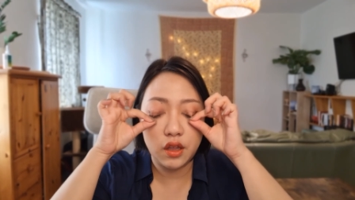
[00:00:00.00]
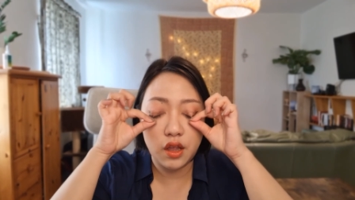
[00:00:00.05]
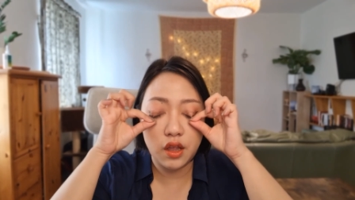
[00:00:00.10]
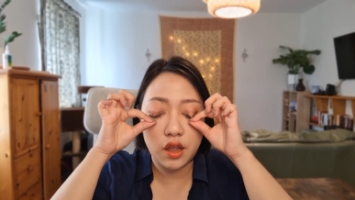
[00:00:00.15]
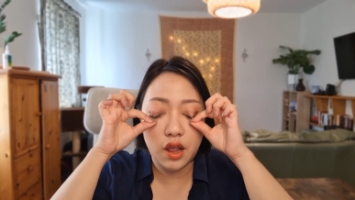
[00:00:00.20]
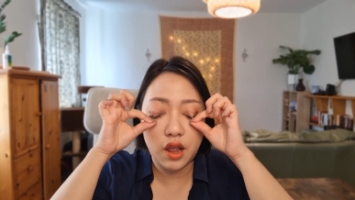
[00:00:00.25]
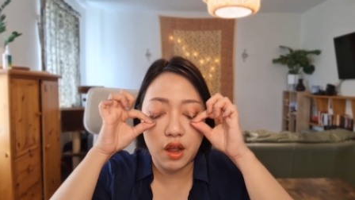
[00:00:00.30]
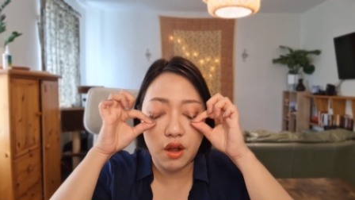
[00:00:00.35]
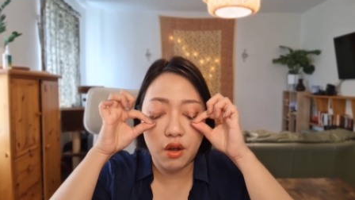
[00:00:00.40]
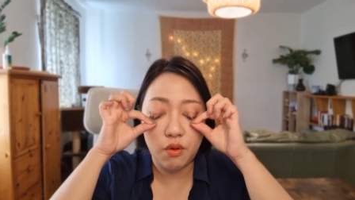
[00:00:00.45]

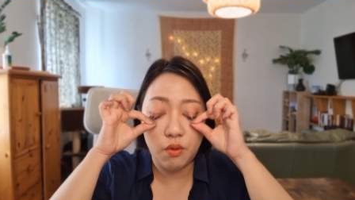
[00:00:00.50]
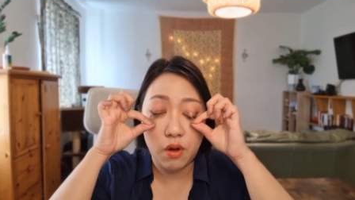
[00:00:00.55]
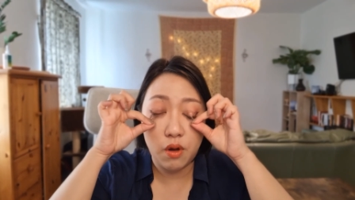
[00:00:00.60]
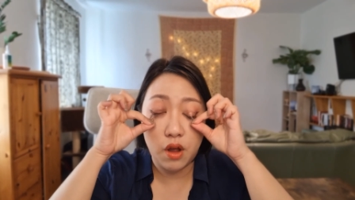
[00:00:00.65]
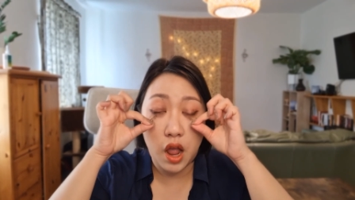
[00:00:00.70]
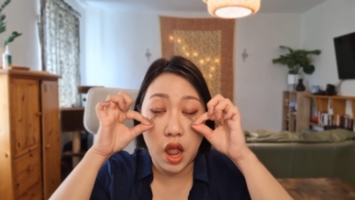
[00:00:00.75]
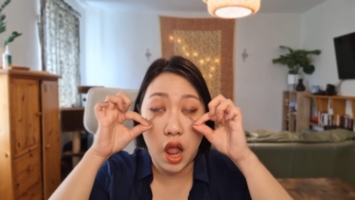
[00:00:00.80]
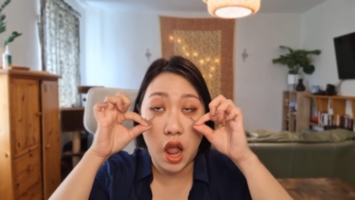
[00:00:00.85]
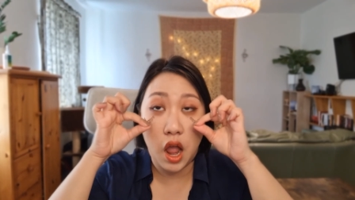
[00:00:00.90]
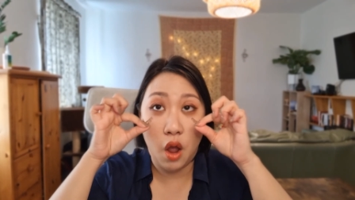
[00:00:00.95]
Ow,
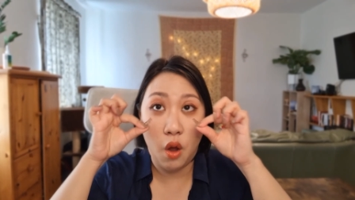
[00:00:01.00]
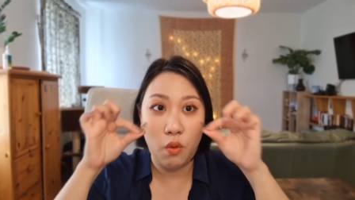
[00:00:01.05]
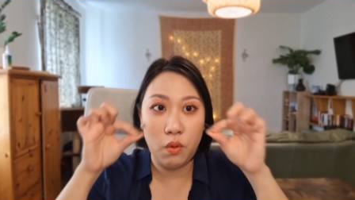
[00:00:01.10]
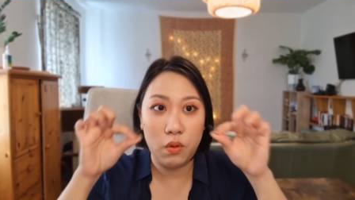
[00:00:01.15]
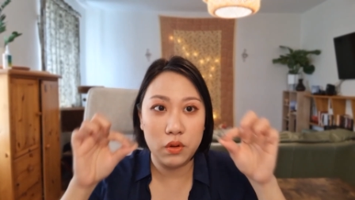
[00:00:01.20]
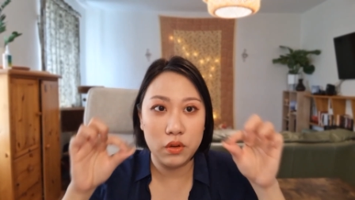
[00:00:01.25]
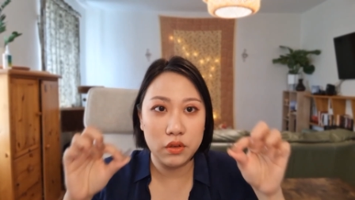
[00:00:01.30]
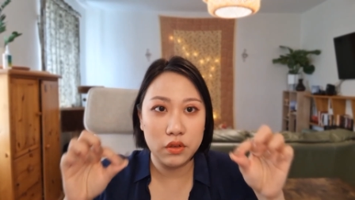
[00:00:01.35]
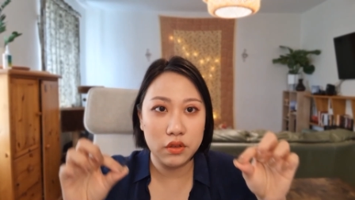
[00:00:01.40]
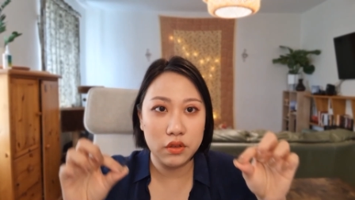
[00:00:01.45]
ow.
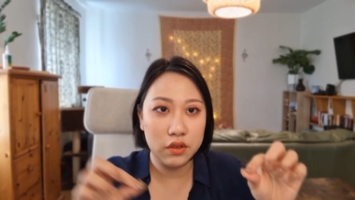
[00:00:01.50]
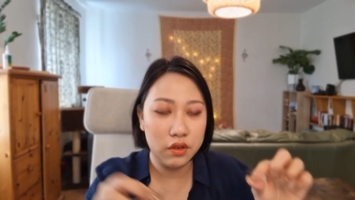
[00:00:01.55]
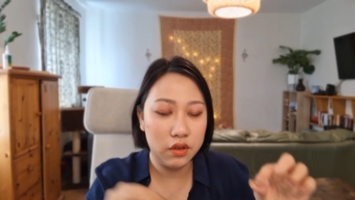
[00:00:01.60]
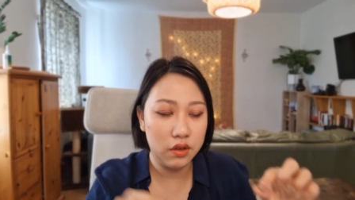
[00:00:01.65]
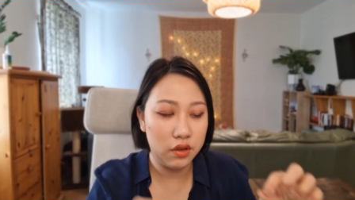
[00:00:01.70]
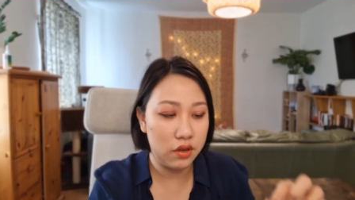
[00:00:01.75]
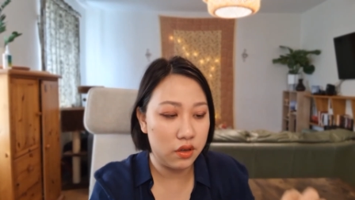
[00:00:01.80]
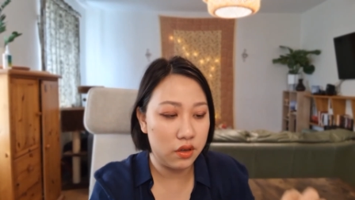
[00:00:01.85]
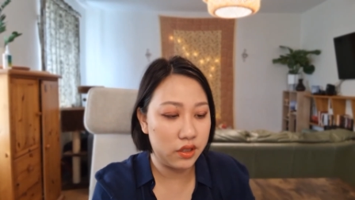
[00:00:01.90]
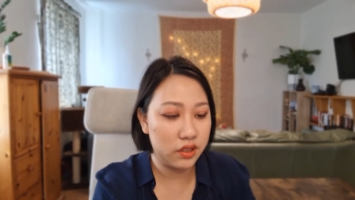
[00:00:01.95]

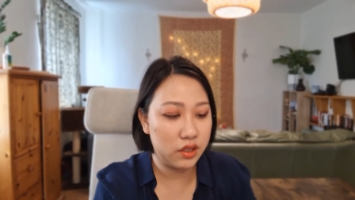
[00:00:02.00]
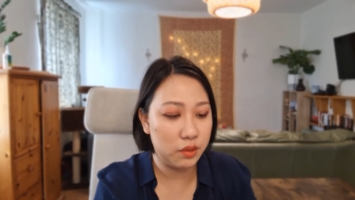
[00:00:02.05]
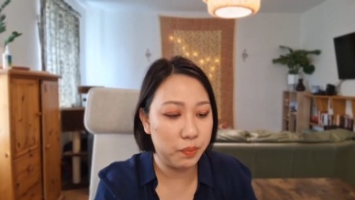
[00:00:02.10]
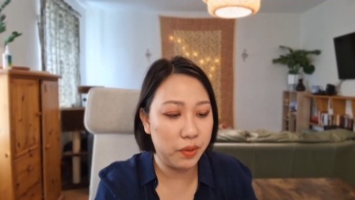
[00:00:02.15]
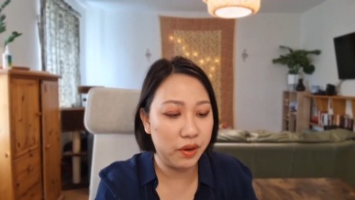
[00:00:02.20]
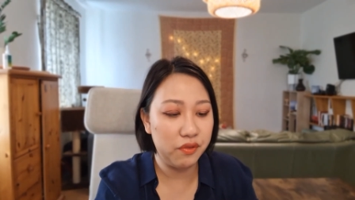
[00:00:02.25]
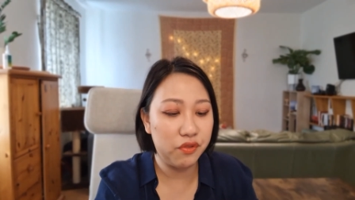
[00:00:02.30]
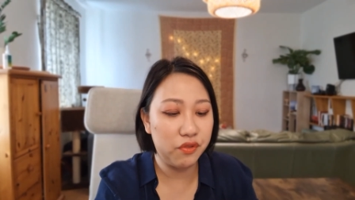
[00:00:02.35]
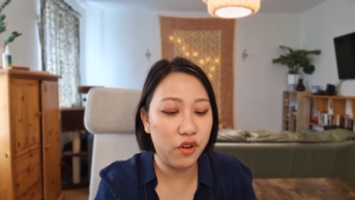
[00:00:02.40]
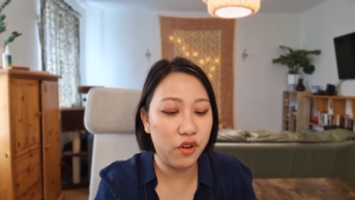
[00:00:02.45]
Oh. I
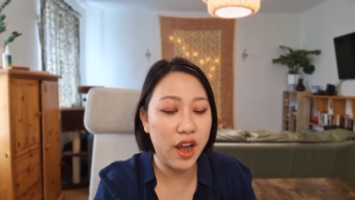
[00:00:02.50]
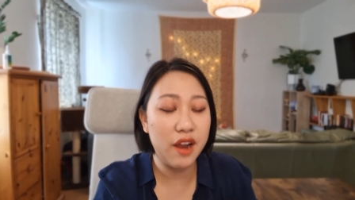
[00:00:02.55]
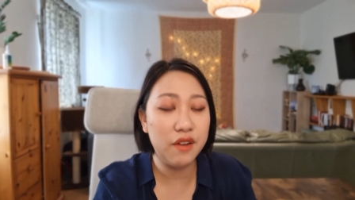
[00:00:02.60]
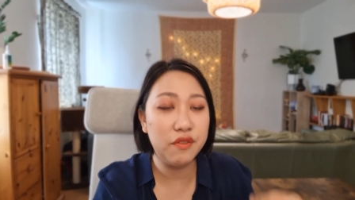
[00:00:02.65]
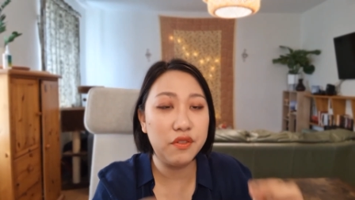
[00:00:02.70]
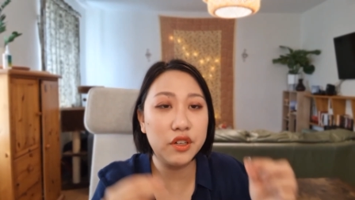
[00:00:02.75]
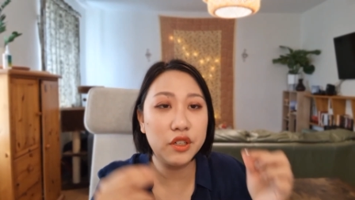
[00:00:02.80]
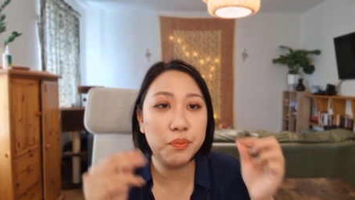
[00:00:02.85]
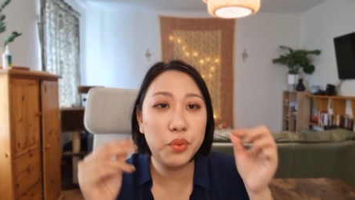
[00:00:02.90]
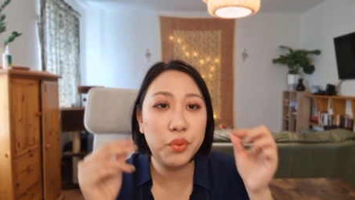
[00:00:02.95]
spent
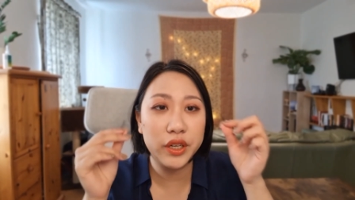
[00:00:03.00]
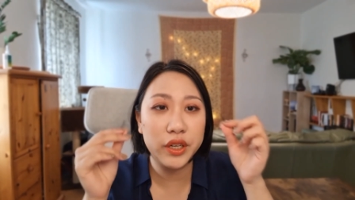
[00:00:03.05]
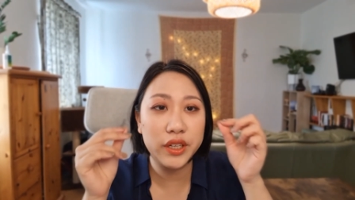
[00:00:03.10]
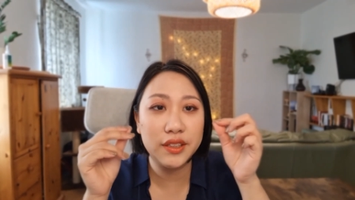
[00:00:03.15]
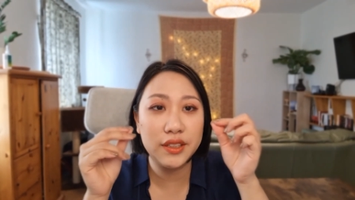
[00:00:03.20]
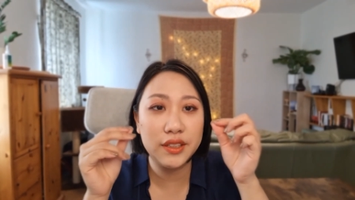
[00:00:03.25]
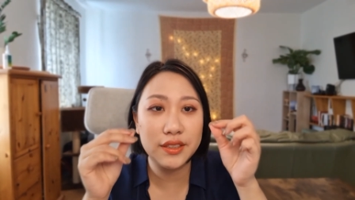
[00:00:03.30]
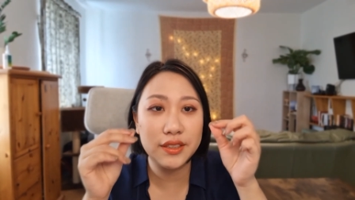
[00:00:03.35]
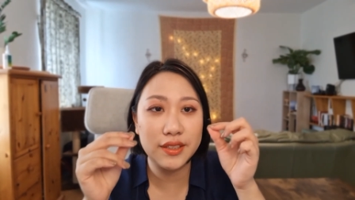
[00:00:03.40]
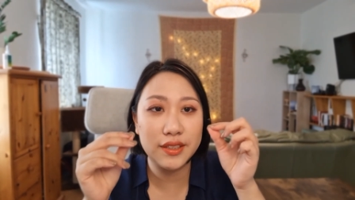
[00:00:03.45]
forever putting
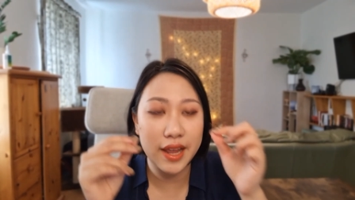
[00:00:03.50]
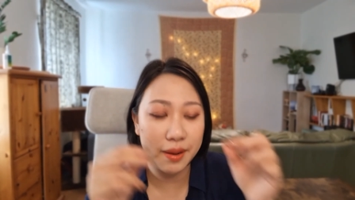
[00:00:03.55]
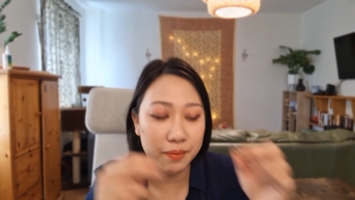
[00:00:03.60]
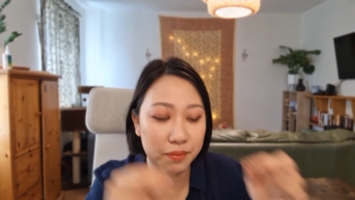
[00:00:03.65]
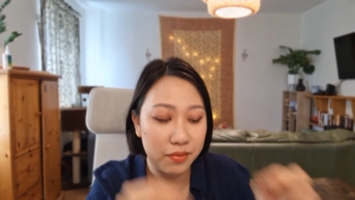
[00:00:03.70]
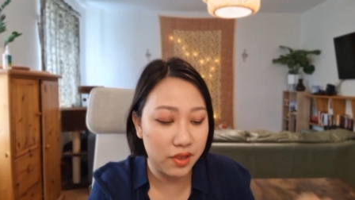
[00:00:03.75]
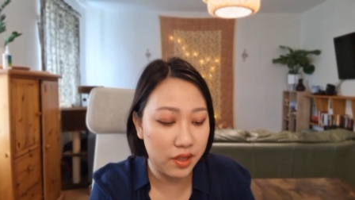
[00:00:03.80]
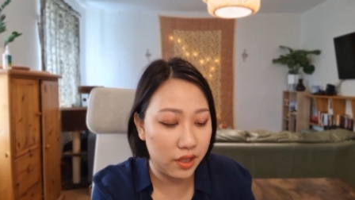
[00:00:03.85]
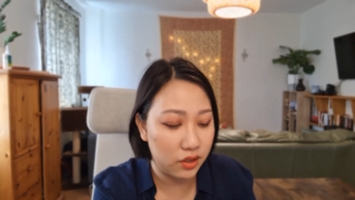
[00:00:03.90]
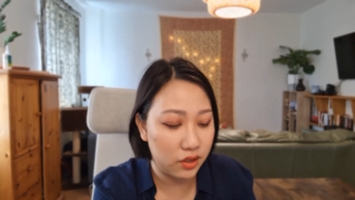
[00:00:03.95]
these damn
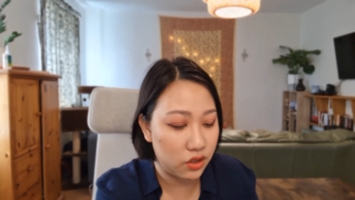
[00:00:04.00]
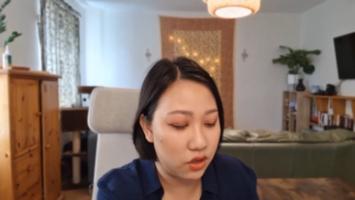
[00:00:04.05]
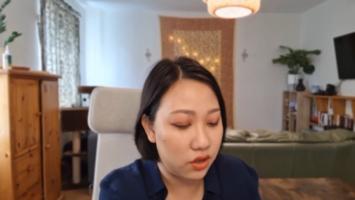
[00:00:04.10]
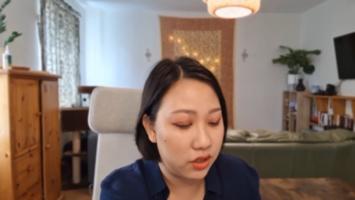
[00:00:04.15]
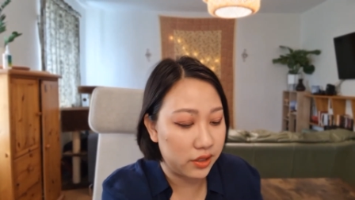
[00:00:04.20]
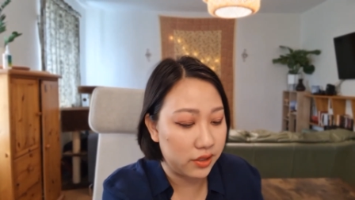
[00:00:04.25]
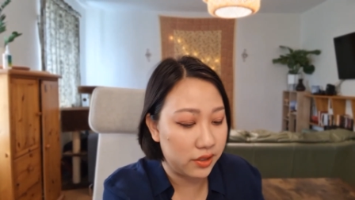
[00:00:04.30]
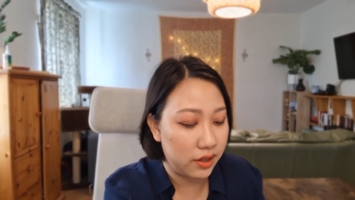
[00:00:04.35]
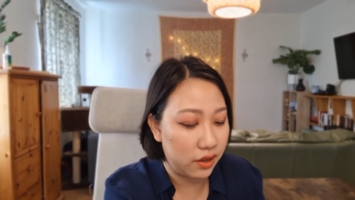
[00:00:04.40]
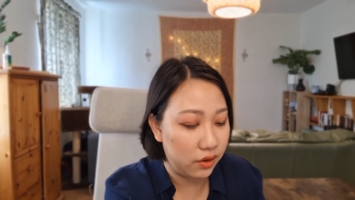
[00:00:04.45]
things
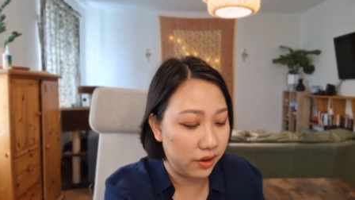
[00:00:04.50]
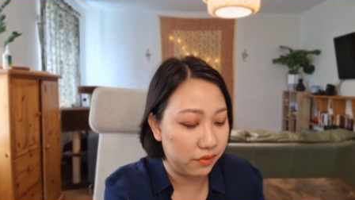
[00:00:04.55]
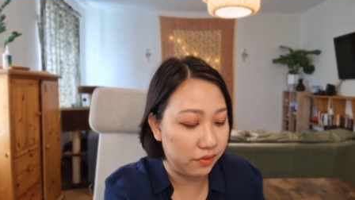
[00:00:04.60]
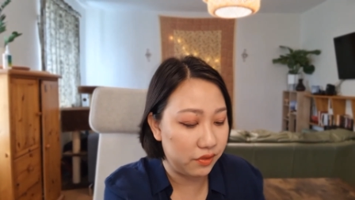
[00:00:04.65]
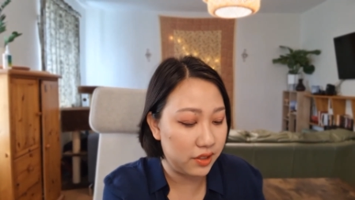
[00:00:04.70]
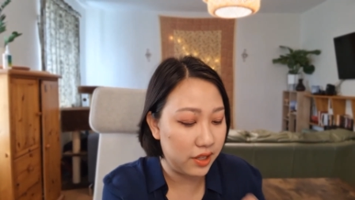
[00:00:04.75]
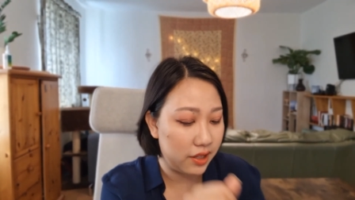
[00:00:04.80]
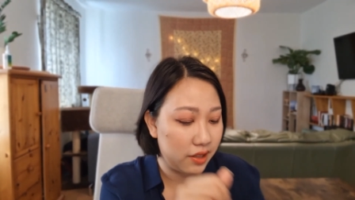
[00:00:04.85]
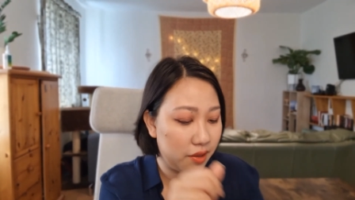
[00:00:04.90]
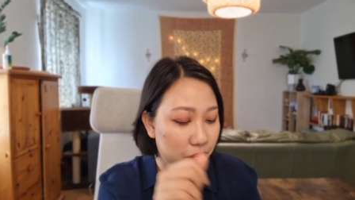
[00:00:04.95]
on, now I have to
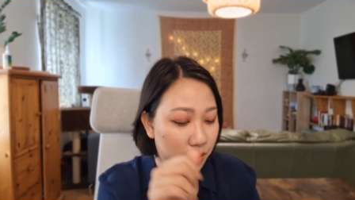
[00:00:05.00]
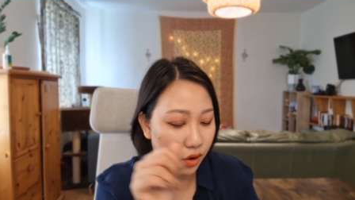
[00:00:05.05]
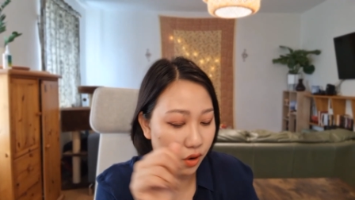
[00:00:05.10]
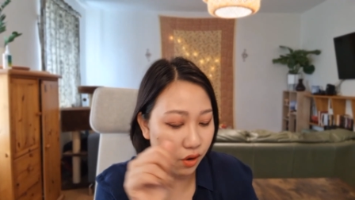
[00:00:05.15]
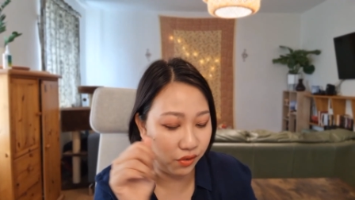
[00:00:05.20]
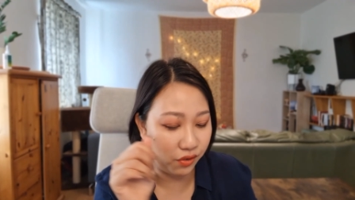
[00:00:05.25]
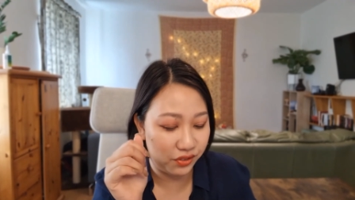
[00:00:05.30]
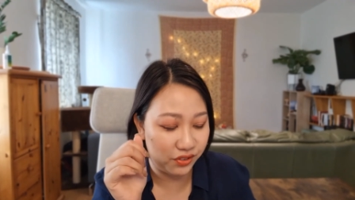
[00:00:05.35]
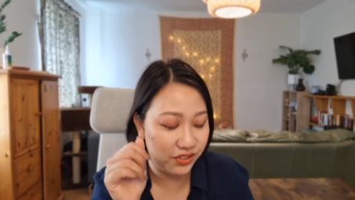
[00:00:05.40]
take them off.